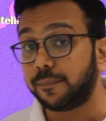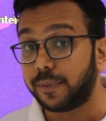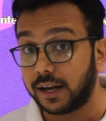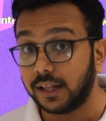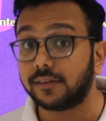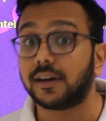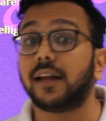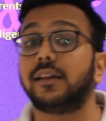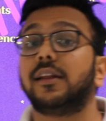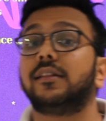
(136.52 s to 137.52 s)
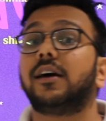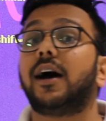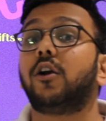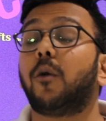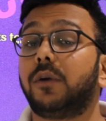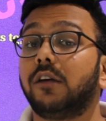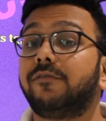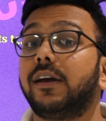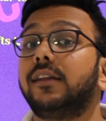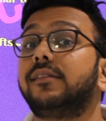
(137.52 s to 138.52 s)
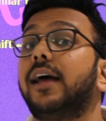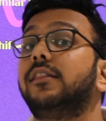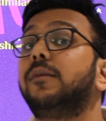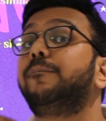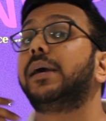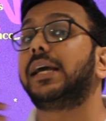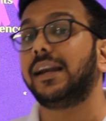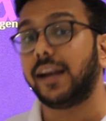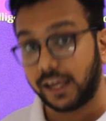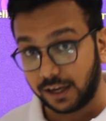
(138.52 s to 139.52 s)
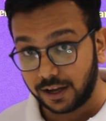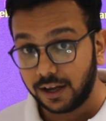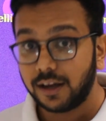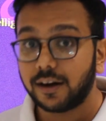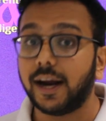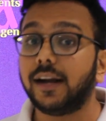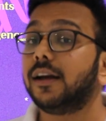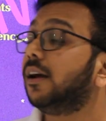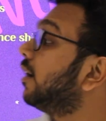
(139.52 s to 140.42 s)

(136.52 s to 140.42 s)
parents rather than the adoptive parents at the beginning, right?